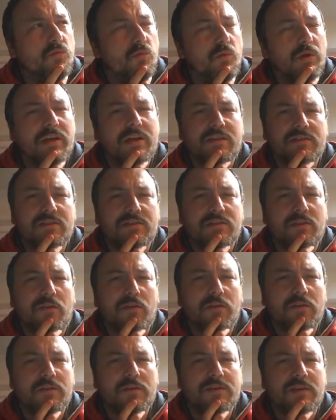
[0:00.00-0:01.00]
sweets
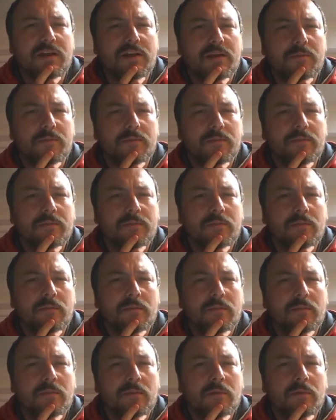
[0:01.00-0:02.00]
all the time.
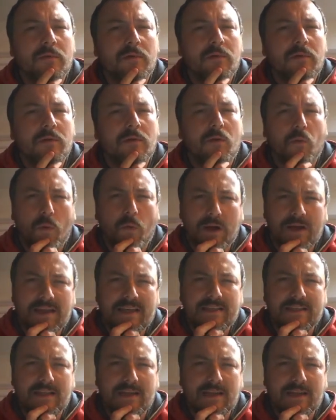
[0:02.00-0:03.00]
Why
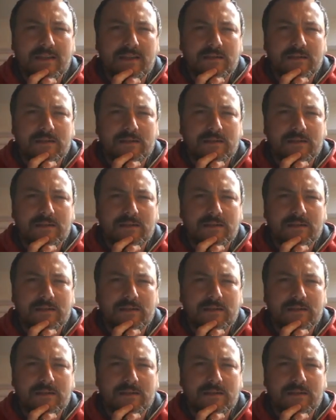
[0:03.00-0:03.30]
is that?